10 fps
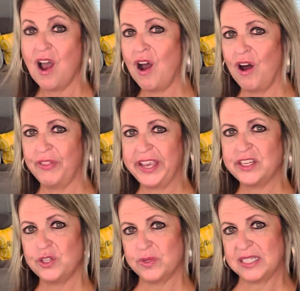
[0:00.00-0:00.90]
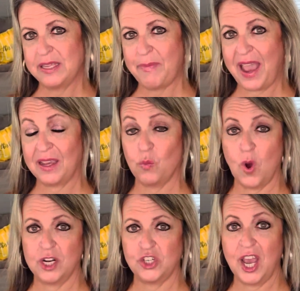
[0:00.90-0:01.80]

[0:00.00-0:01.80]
All they can do is sit back and watch